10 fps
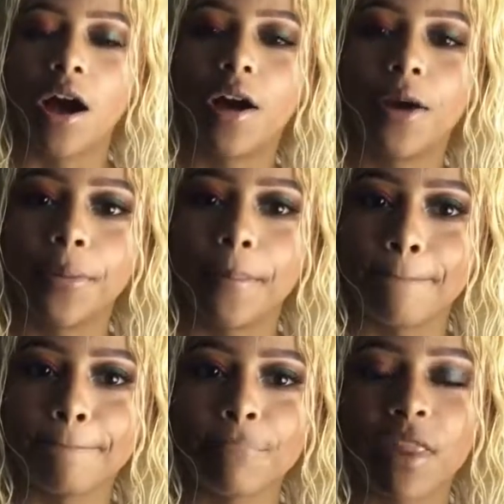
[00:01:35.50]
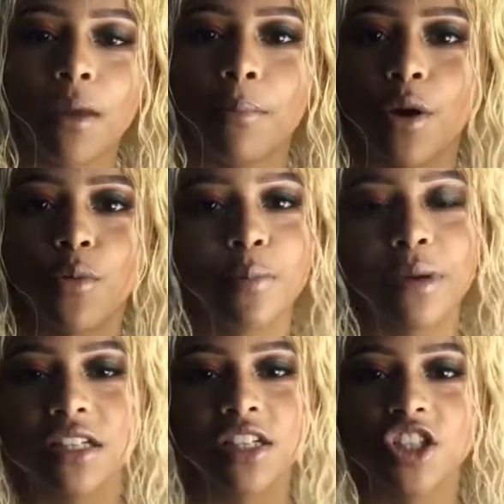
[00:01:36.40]
But we're
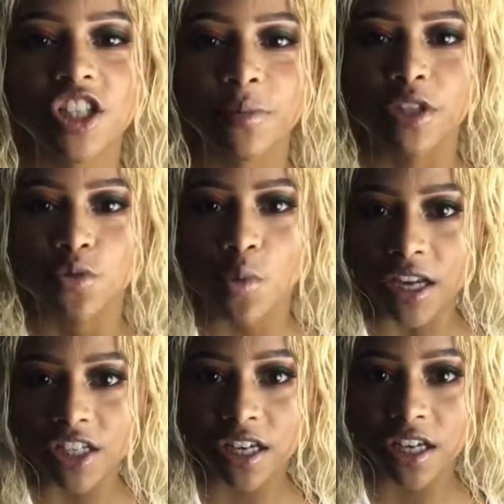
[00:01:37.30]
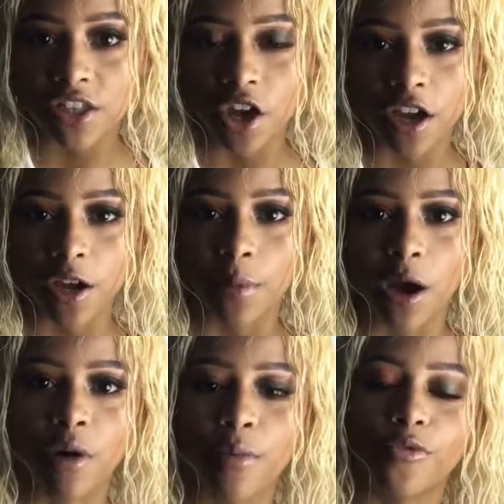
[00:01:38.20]
basically just gonna be swatching and talking
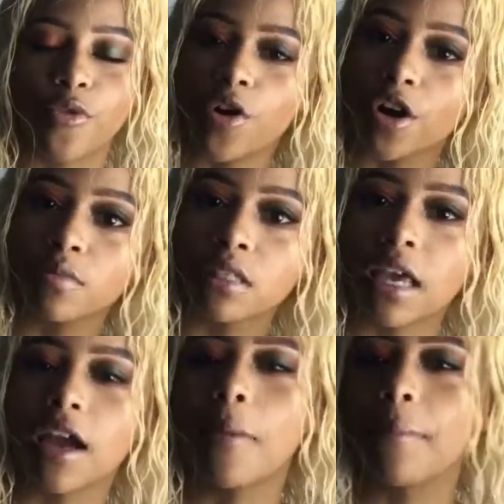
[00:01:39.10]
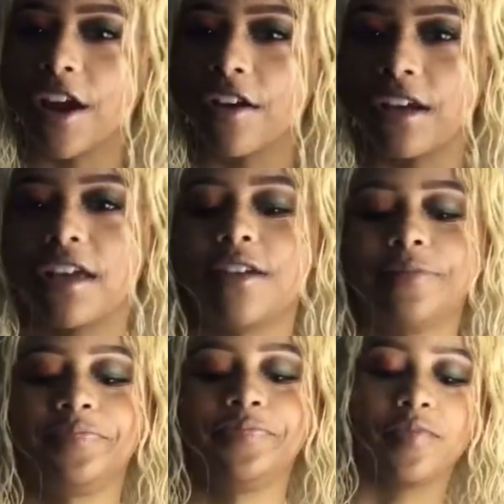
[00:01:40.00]
about how it performs and comparing it.
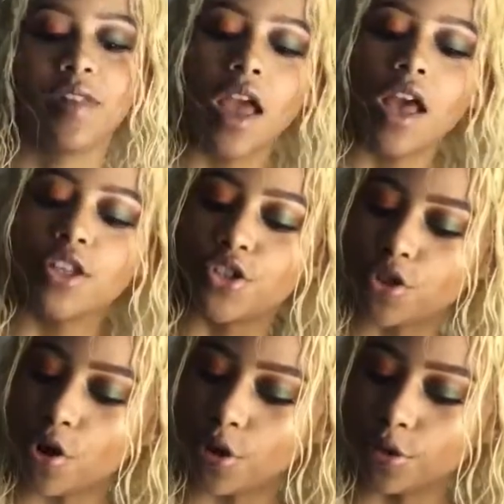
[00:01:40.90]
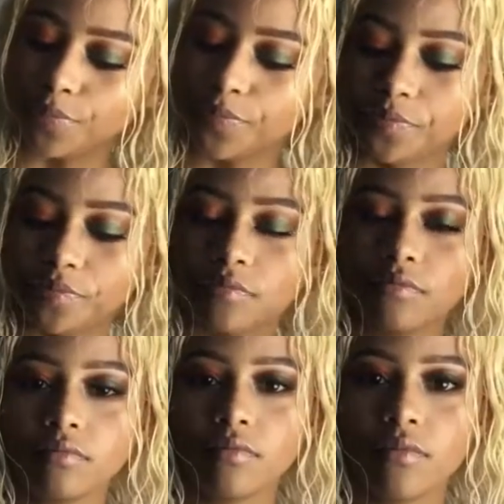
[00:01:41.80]
So
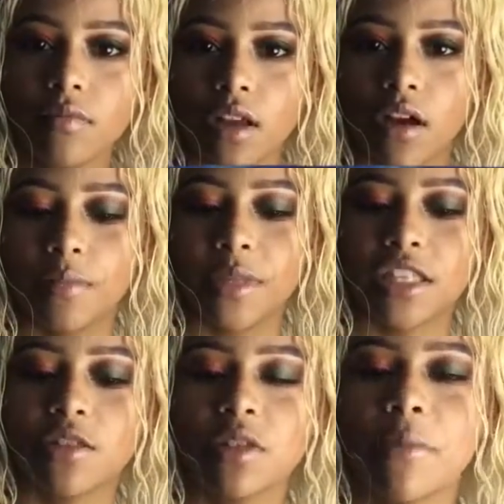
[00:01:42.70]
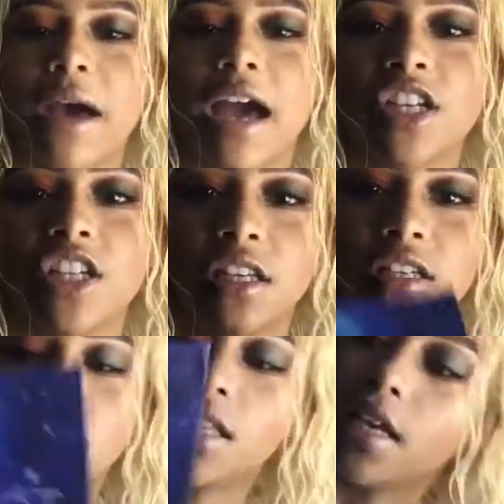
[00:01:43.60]
this is what the packaging
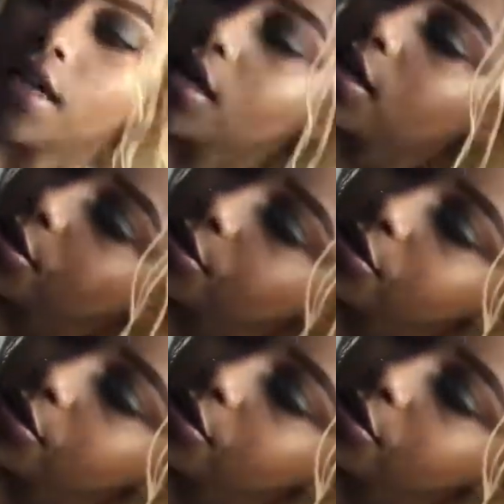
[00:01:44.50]
looks like.